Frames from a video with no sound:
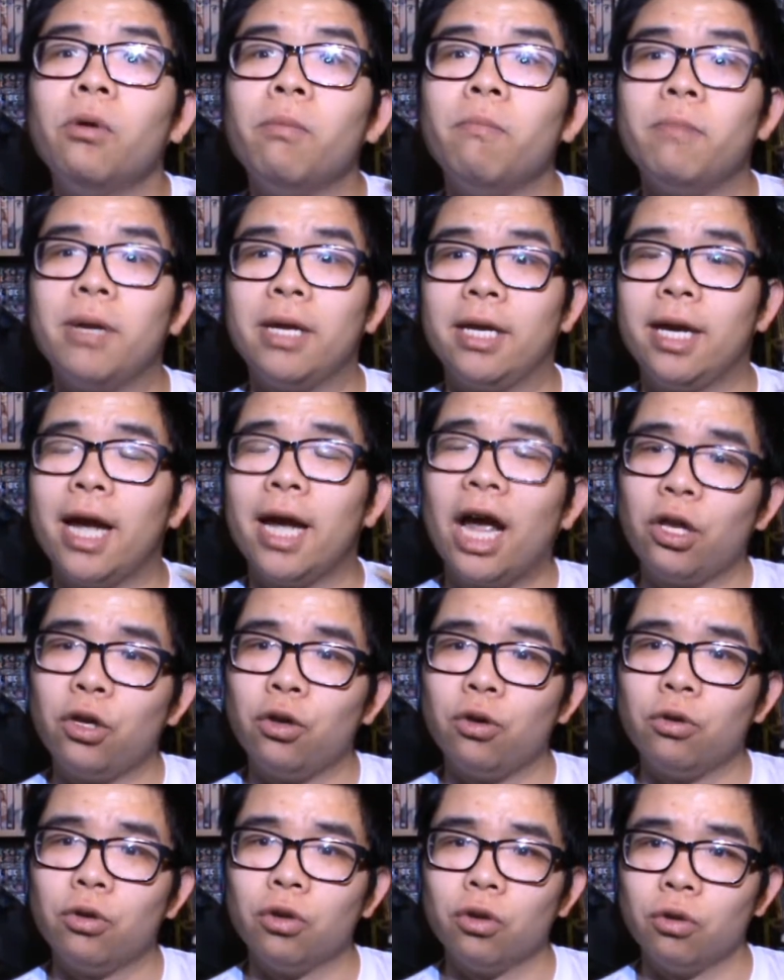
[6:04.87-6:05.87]
Me and
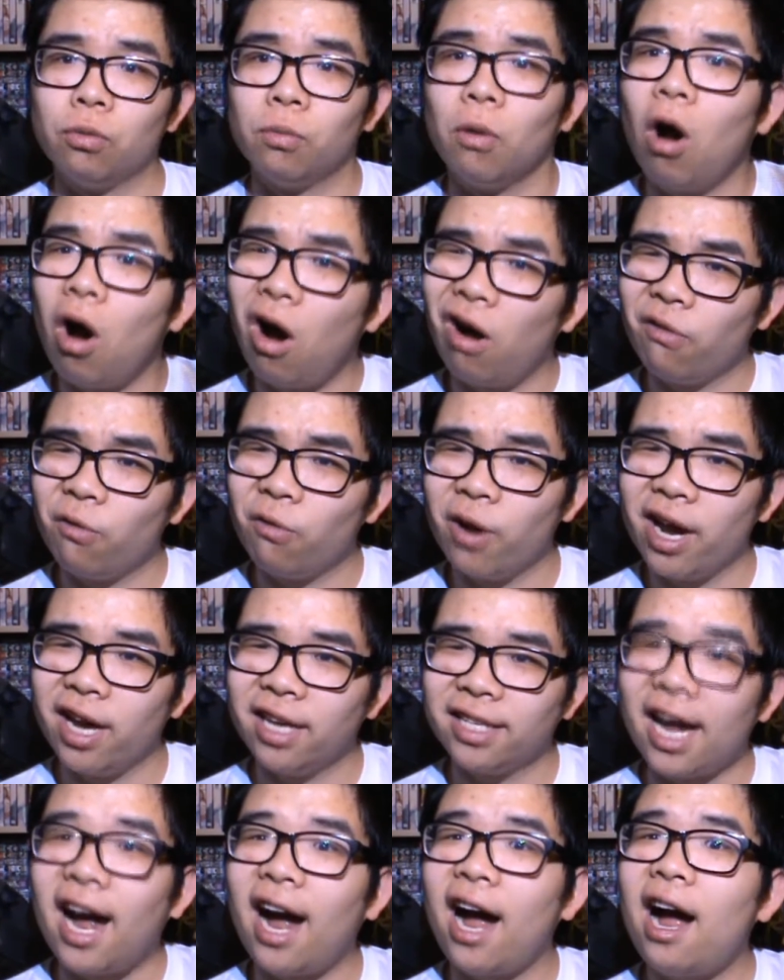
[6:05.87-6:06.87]
YouTube,
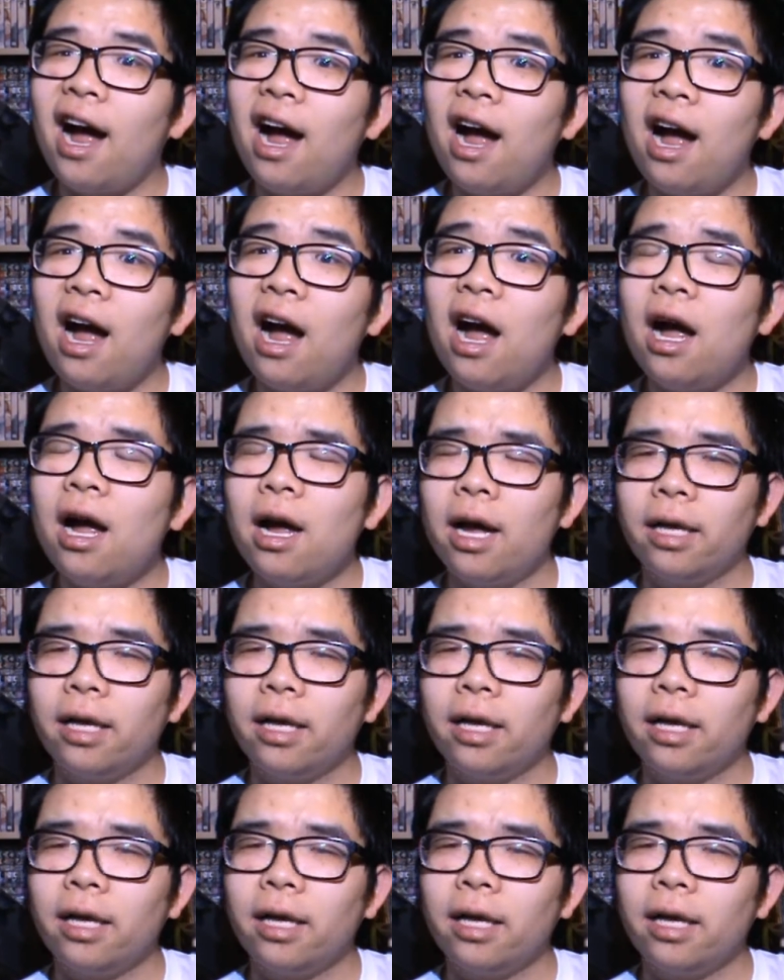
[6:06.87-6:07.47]
always. Haha,